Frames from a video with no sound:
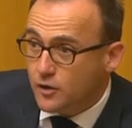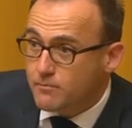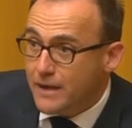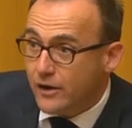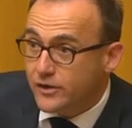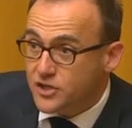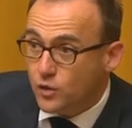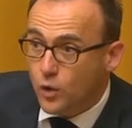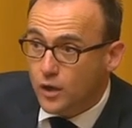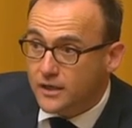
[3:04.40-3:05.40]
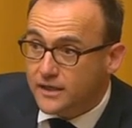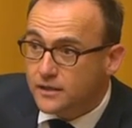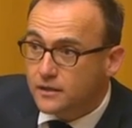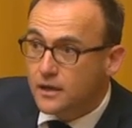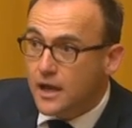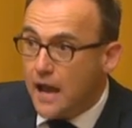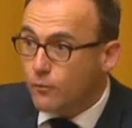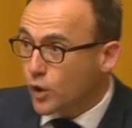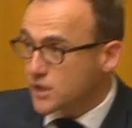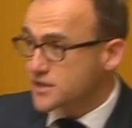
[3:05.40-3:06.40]
on marriage equality and
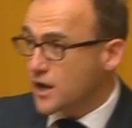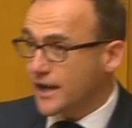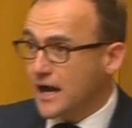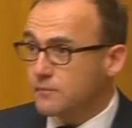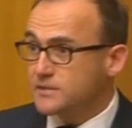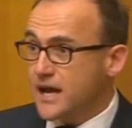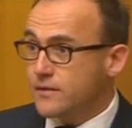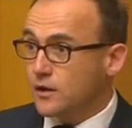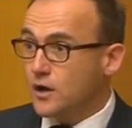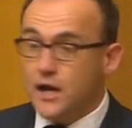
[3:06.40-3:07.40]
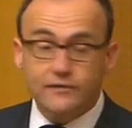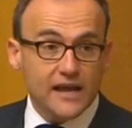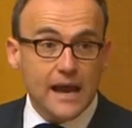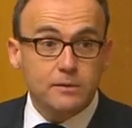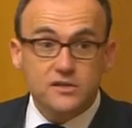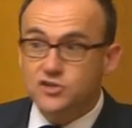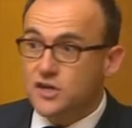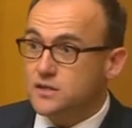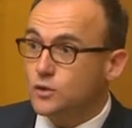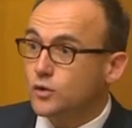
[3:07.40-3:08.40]
what is going to come down the line if it happens,
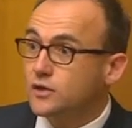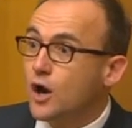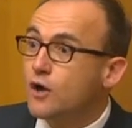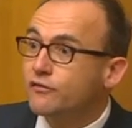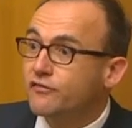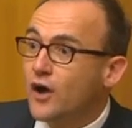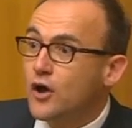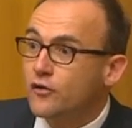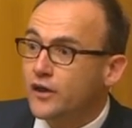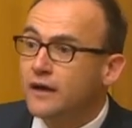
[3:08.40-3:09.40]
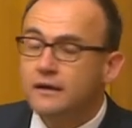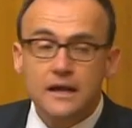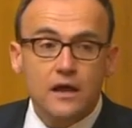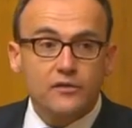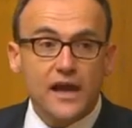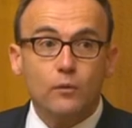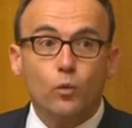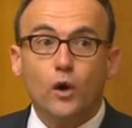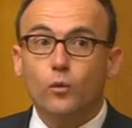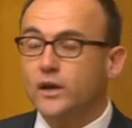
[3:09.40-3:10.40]
just look no further than
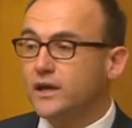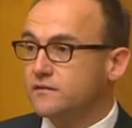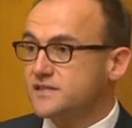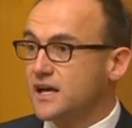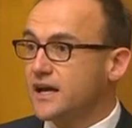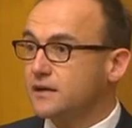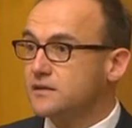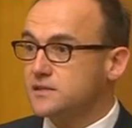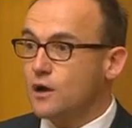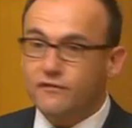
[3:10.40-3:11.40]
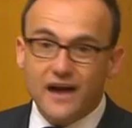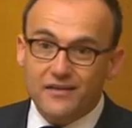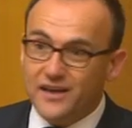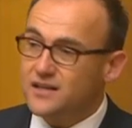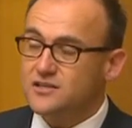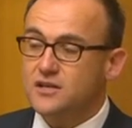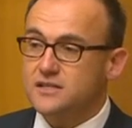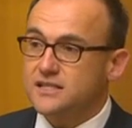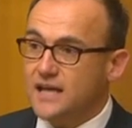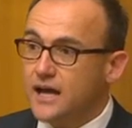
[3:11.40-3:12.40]
what we have seen so far. That is just
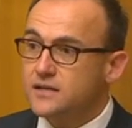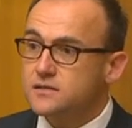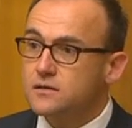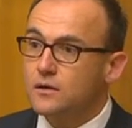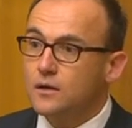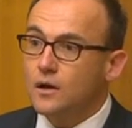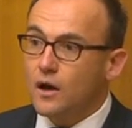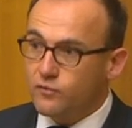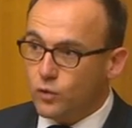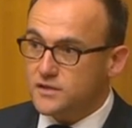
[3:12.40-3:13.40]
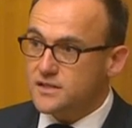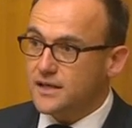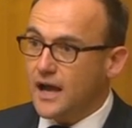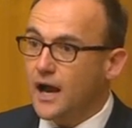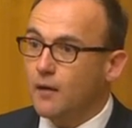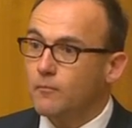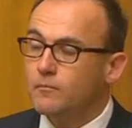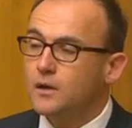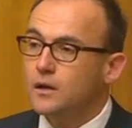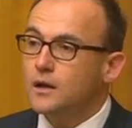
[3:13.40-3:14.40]
a taste of what's to come
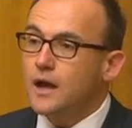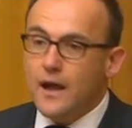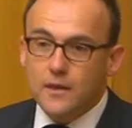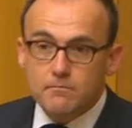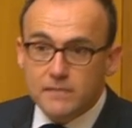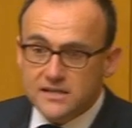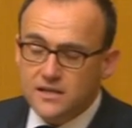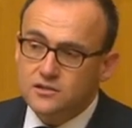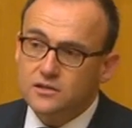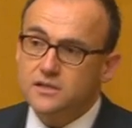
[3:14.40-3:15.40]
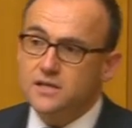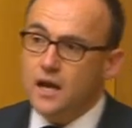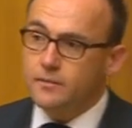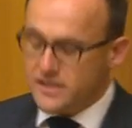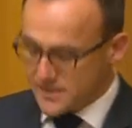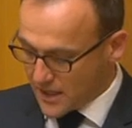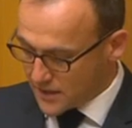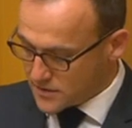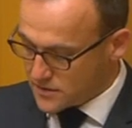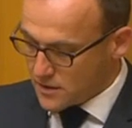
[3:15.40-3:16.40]
and the message that is going to be
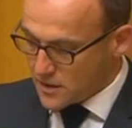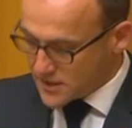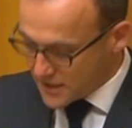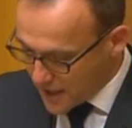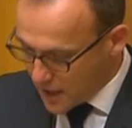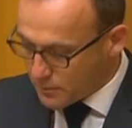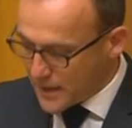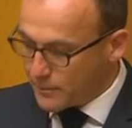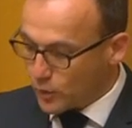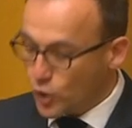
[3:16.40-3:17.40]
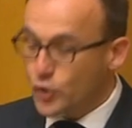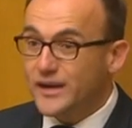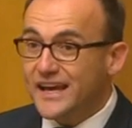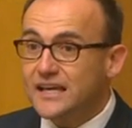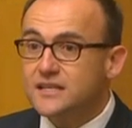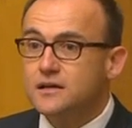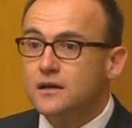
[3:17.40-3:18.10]
sent to young people who need